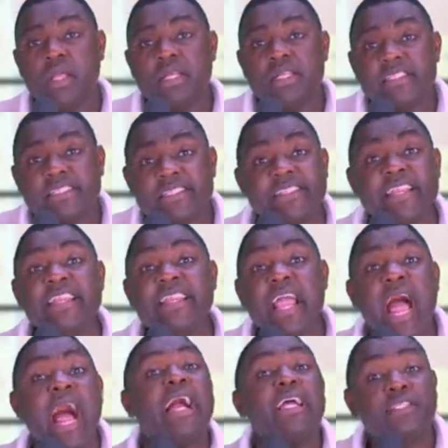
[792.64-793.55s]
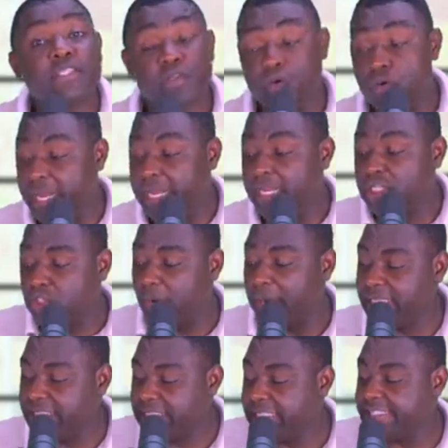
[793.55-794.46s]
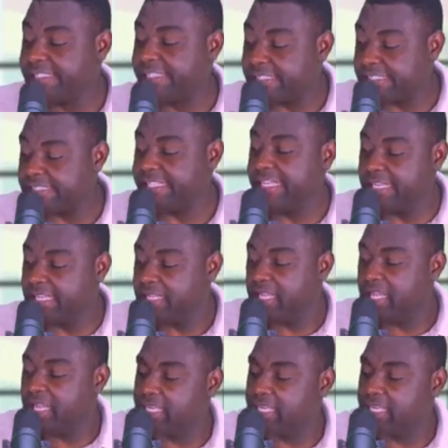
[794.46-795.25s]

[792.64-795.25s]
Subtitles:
Senior high school in 2016.